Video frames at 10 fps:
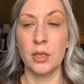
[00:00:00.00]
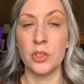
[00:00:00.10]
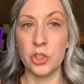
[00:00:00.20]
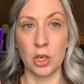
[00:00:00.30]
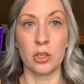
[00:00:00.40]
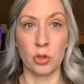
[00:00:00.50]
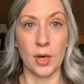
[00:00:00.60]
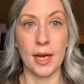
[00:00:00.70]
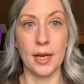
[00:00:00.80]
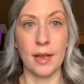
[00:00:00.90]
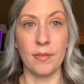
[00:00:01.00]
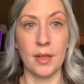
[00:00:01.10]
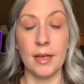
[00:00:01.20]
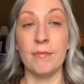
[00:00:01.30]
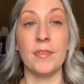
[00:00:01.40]
dark gray. And
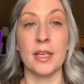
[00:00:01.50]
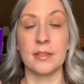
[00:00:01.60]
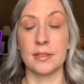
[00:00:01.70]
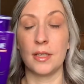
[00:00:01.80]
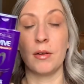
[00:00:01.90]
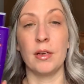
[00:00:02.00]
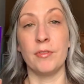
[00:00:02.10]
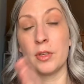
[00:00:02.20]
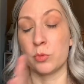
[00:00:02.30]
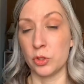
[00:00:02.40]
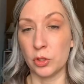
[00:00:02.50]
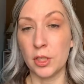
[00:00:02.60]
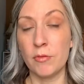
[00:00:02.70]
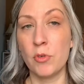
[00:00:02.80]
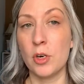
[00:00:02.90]
if that's not, if that's what you're
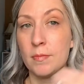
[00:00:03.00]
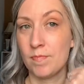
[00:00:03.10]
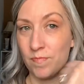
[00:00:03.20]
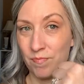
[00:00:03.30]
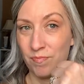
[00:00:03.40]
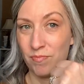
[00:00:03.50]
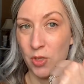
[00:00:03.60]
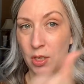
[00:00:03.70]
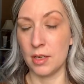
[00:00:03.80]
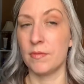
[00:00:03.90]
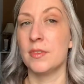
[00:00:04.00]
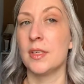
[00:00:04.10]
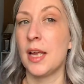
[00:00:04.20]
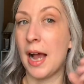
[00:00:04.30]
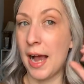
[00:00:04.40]
looking for, good.
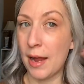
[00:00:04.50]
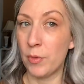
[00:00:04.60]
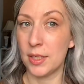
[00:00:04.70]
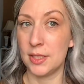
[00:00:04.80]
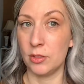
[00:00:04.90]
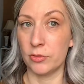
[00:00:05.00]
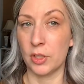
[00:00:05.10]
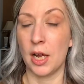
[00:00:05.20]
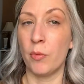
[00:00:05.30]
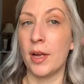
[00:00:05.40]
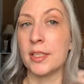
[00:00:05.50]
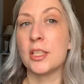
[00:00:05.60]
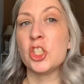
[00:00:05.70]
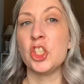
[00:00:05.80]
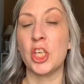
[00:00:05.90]
I want silver. I want
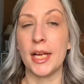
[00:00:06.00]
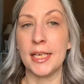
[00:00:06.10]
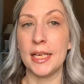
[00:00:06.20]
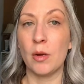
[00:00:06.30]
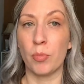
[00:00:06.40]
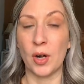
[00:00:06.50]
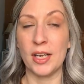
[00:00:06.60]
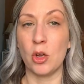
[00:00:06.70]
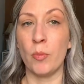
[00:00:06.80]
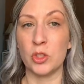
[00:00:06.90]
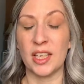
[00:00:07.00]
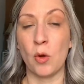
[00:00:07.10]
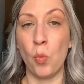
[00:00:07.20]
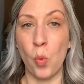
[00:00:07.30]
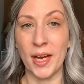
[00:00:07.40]
shining bright, almost like
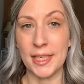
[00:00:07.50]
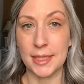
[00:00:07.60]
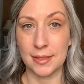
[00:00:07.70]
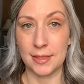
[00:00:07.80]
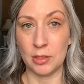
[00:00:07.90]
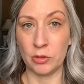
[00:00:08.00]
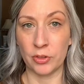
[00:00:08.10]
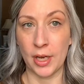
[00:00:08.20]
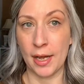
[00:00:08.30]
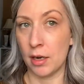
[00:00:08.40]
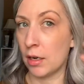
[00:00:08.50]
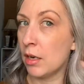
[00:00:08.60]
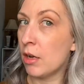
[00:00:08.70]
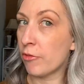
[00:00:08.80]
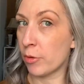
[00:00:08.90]
white silver hair
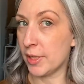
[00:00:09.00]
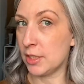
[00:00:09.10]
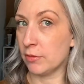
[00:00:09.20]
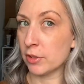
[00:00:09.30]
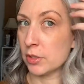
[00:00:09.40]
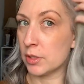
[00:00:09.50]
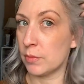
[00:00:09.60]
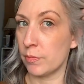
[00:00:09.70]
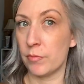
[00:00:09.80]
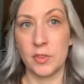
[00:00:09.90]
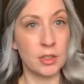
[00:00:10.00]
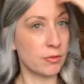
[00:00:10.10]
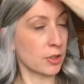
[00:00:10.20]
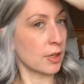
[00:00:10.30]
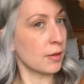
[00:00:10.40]
for my silver,
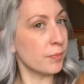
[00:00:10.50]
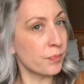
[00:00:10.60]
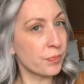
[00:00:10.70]
silver um,